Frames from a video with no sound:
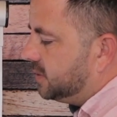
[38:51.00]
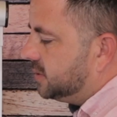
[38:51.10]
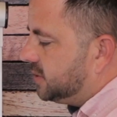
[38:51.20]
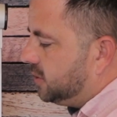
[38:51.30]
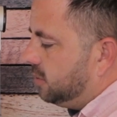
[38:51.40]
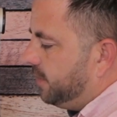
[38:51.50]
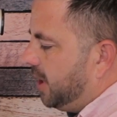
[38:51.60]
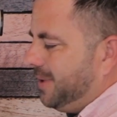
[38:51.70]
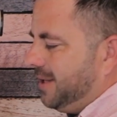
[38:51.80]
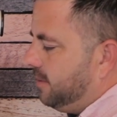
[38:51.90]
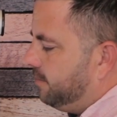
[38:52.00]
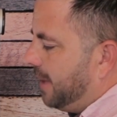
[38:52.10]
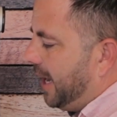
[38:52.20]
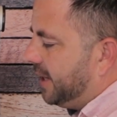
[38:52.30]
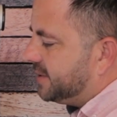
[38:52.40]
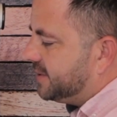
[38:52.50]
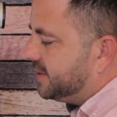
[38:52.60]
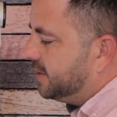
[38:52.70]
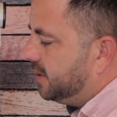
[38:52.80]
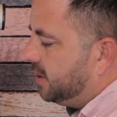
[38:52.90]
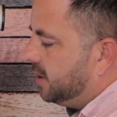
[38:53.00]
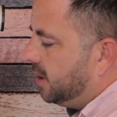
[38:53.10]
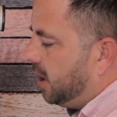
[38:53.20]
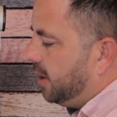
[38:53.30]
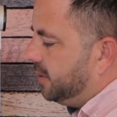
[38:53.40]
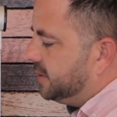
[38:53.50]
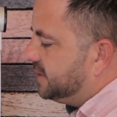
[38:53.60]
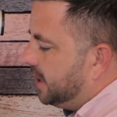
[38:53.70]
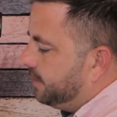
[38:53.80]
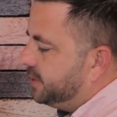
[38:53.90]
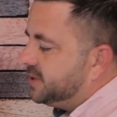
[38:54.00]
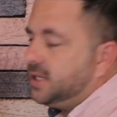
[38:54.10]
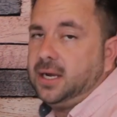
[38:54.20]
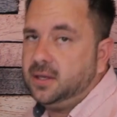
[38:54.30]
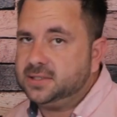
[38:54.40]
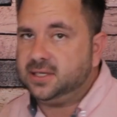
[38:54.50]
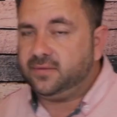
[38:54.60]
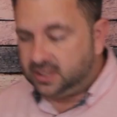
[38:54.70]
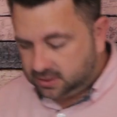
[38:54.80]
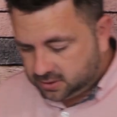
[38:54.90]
to maybe max 110% LTV.